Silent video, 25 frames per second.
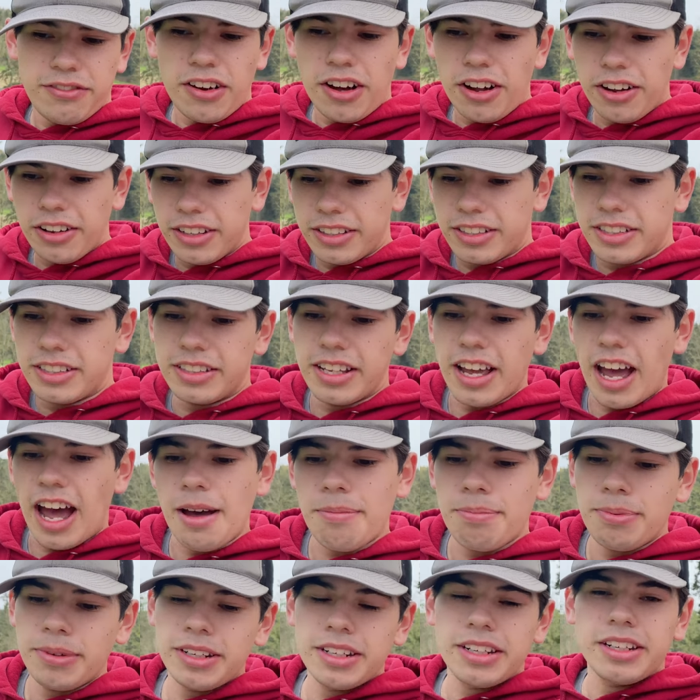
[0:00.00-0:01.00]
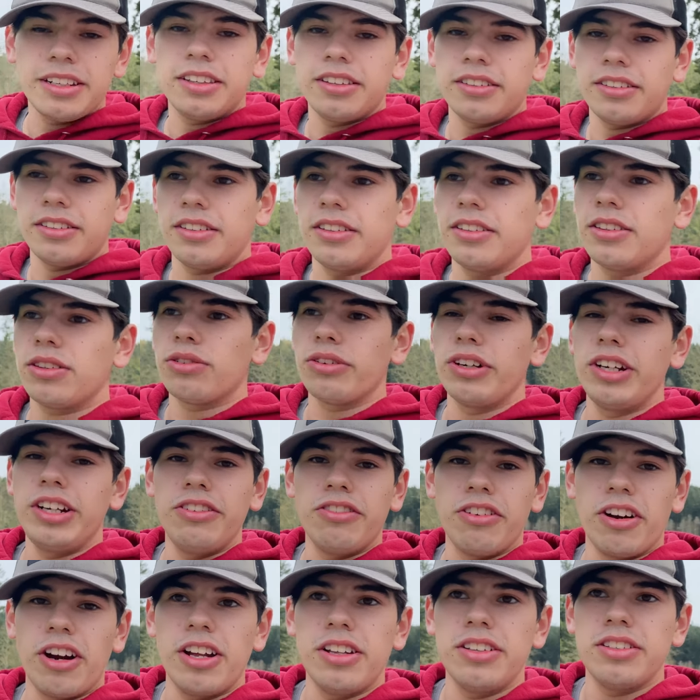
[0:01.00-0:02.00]
all this has happened in 3
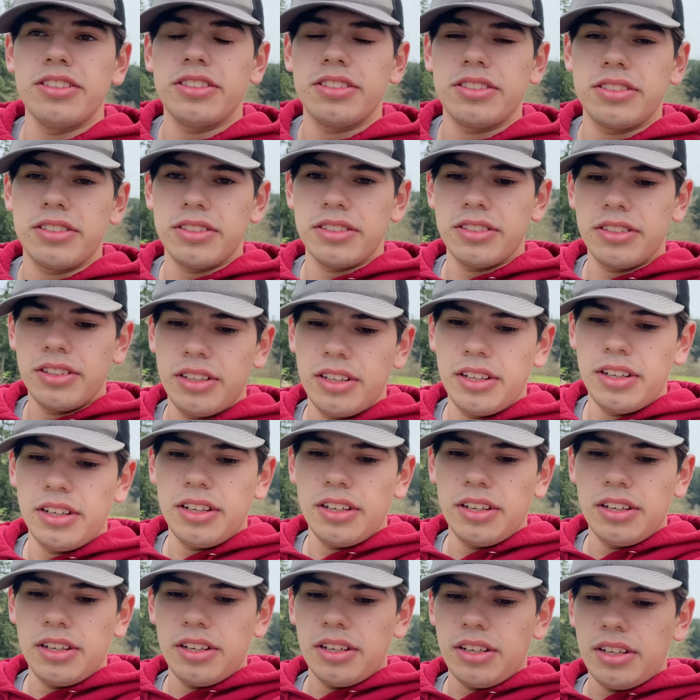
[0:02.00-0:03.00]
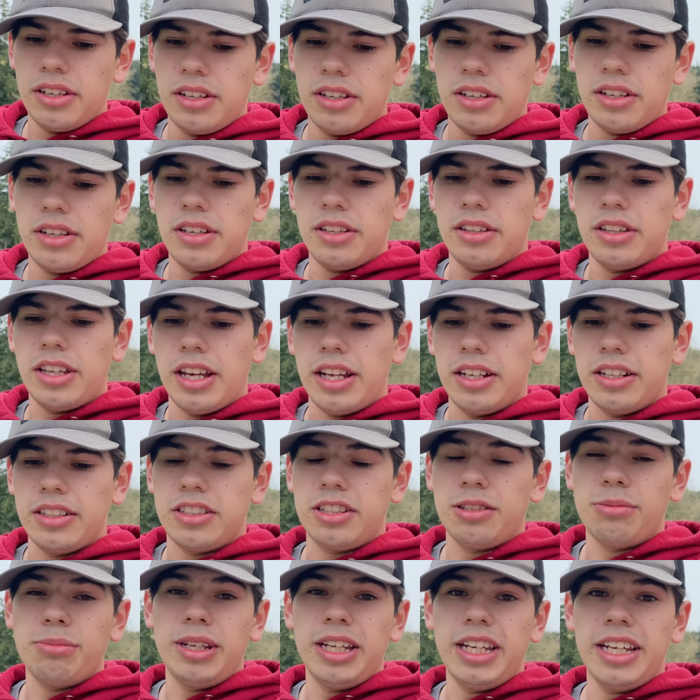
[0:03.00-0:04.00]
runs, then
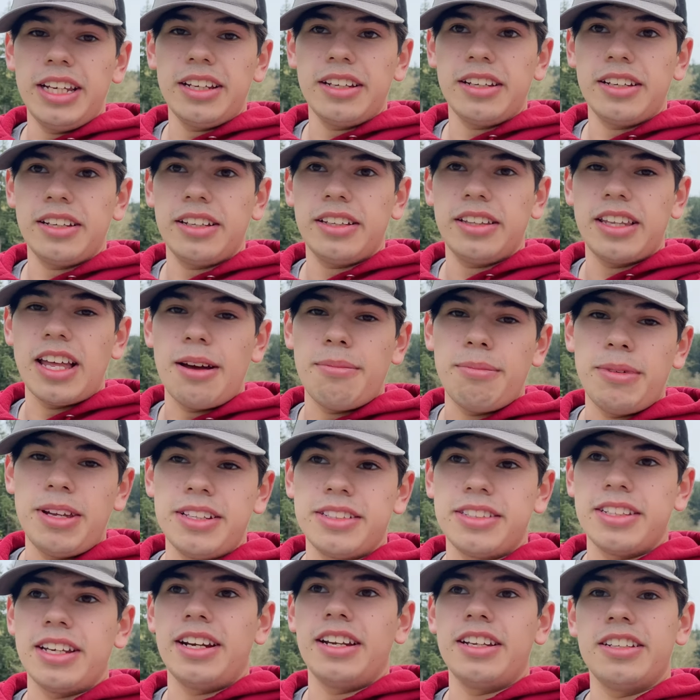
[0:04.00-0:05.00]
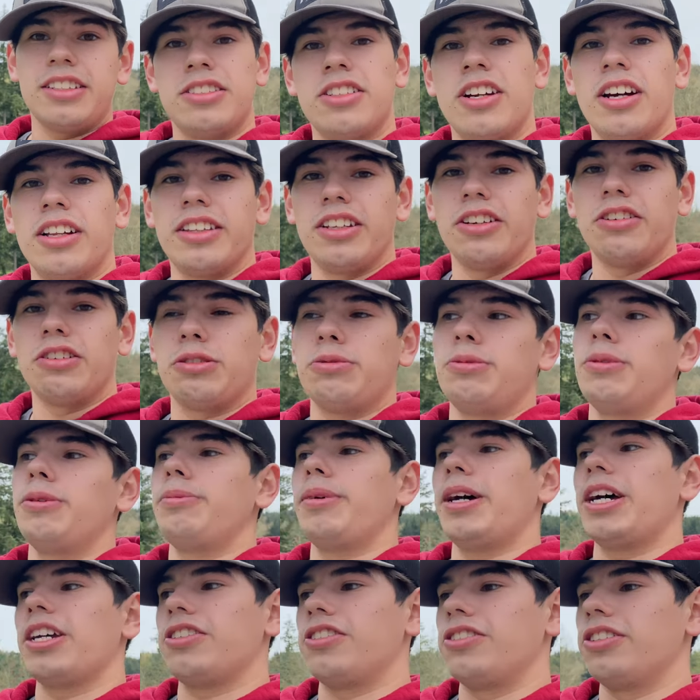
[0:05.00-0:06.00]
to me that means that it is not the ultimate
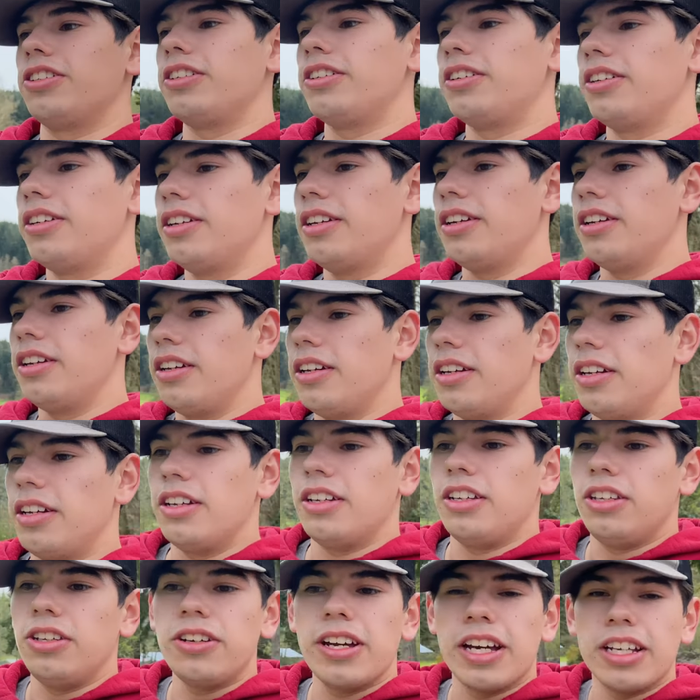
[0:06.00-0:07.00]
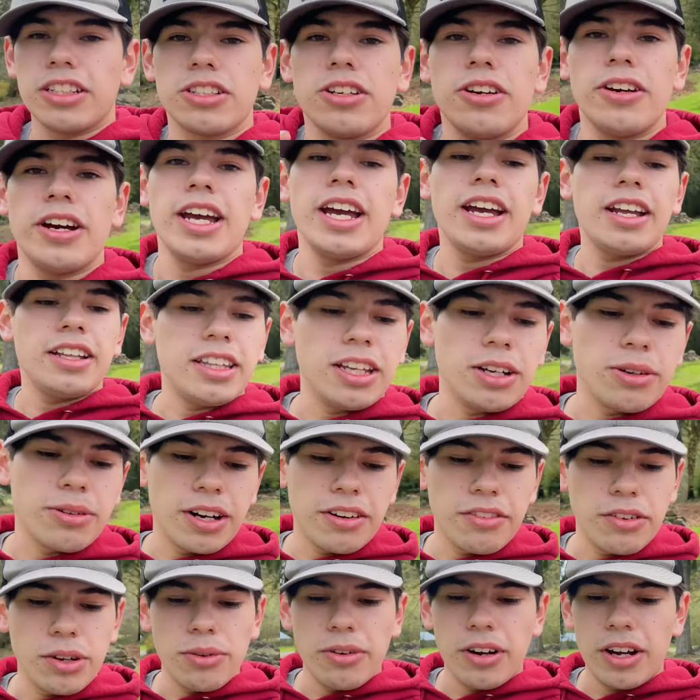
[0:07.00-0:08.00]
basher. You guys go ahead, think
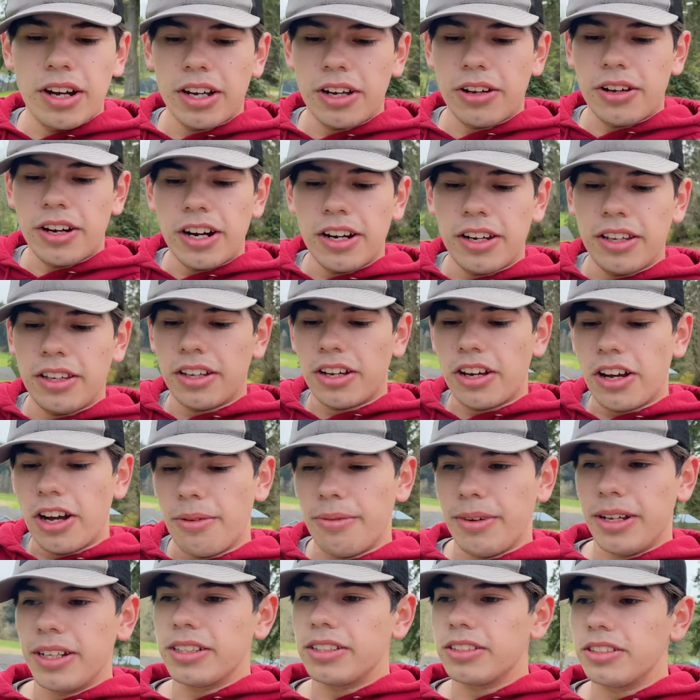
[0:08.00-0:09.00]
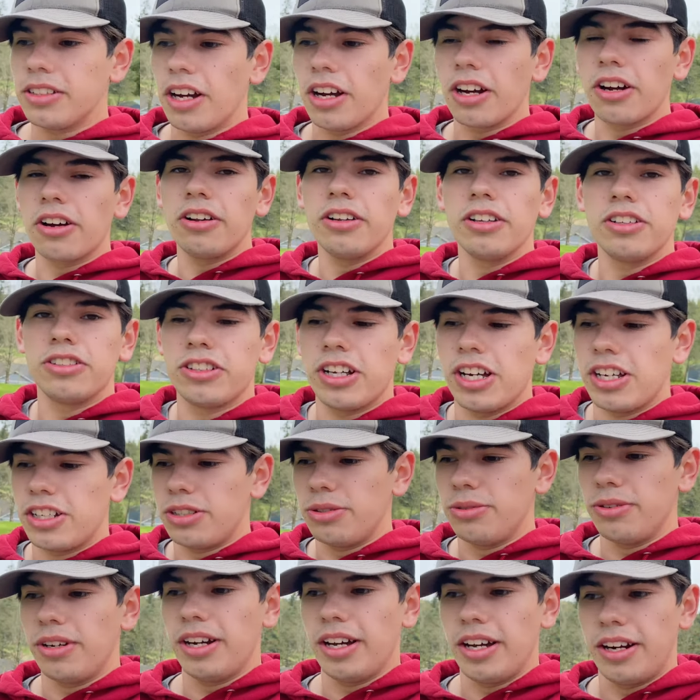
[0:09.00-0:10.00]
whatever you want, go down in the comments, talk all the trash you
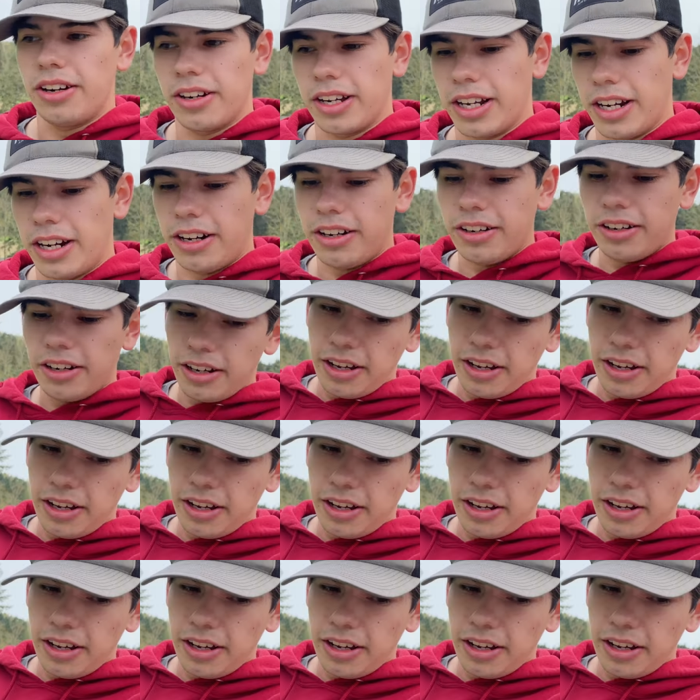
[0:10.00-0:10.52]
want, I don't care.